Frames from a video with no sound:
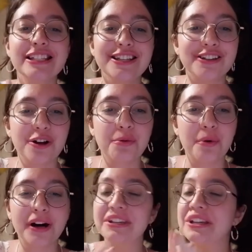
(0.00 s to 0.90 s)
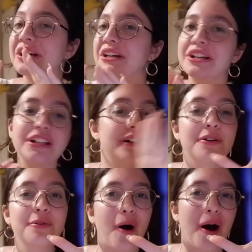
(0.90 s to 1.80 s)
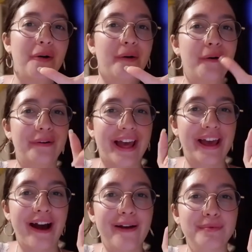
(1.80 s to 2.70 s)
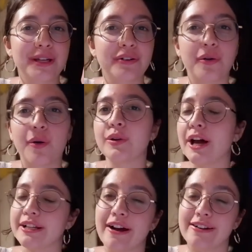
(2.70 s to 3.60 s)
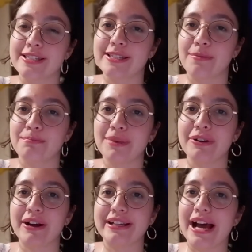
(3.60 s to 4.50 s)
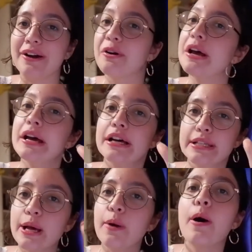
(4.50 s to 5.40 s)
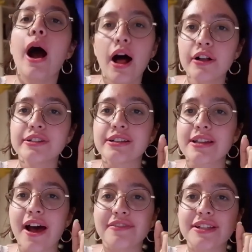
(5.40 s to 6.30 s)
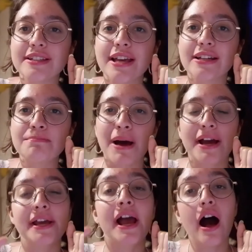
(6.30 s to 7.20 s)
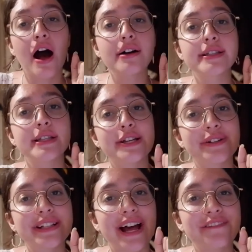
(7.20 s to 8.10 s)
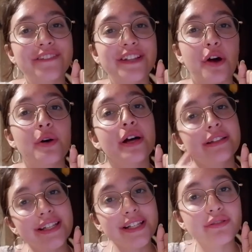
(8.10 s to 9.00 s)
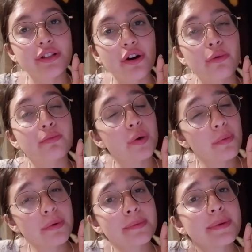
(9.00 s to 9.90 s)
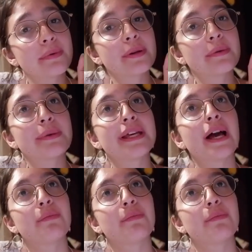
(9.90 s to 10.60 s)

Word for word: You know what? Wow, okay, I'm on a roll. I can't stop me right now, so I'll just have to say goodbye. I'll see you in that video. This video probably will be